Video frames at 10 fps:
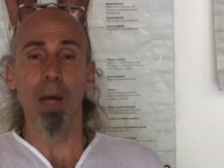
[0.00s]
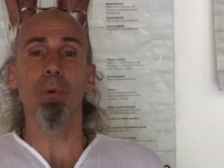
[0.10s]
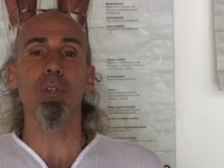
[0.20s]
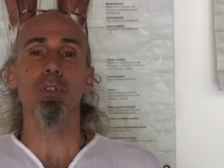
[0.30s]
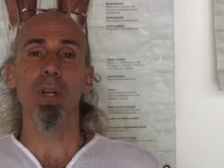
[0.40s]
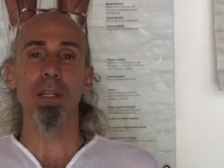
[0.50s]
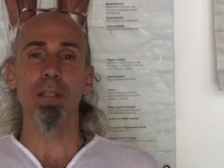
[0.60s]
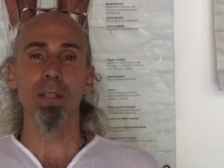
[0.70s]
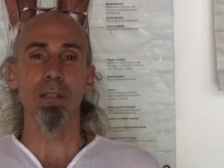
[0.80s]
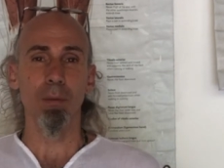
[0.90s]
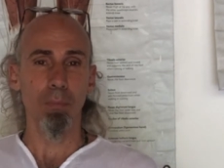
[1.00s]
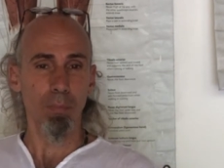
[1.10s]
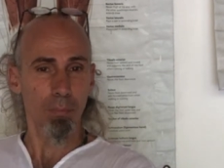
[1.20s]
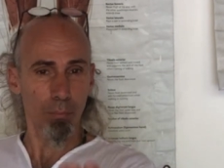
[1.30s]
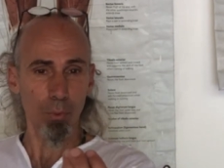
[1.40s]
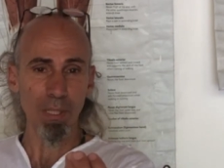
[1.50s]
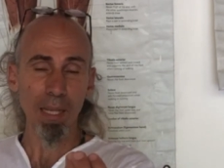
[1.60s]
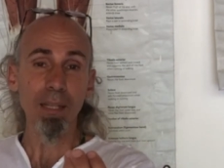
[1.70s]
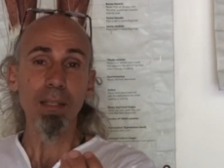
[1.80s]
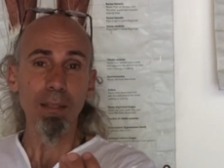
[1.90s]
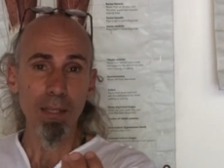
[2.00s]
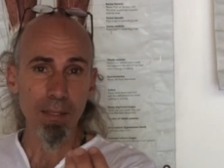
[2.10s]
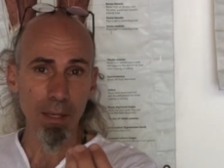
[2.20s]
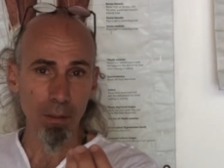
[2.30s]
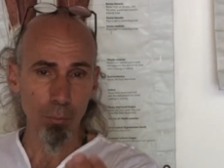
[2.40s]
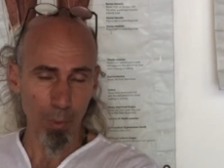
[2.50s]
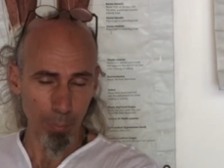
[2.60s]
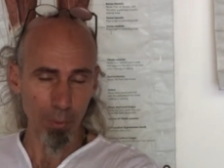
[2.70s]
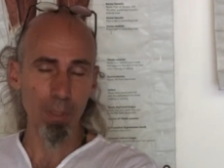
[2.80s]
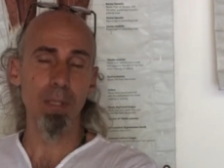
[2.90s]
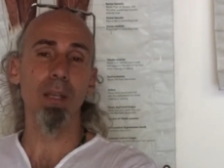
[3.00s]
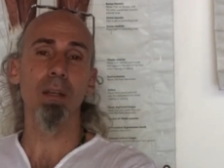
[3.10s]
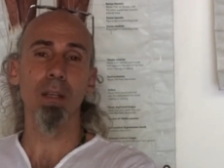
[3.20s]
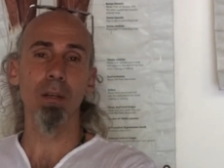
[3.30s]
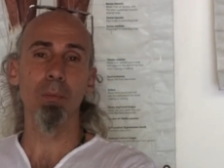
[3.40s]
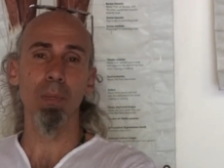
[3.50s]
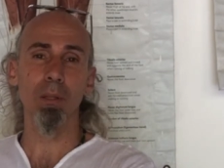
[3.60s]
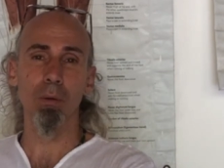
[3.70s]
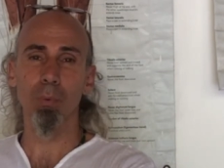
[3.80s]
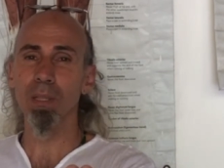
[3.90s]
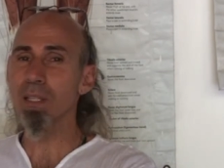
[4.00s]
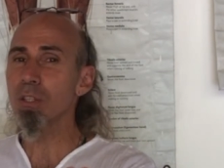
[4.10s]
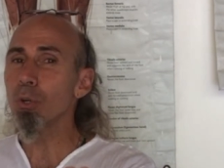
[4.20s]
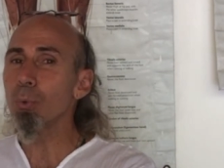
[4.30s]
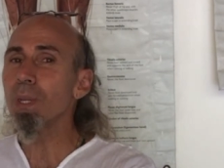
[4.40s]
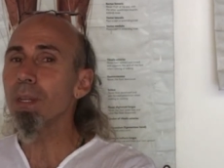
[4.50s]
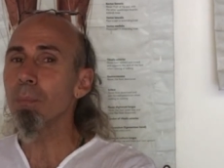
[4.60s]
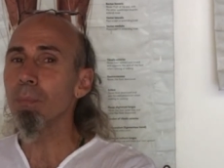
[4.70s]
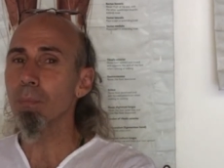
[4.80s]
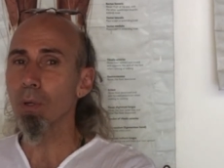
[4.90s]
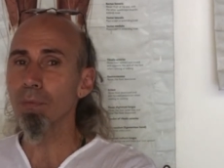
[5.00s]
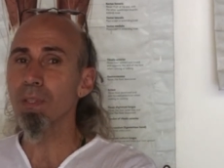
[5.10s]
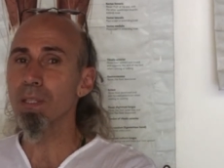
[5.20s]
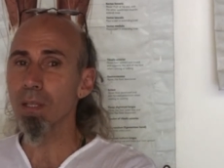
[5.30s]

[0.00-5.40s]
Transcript: our solar system we take the sun, we put the sun in the middle. What is the rhythm of the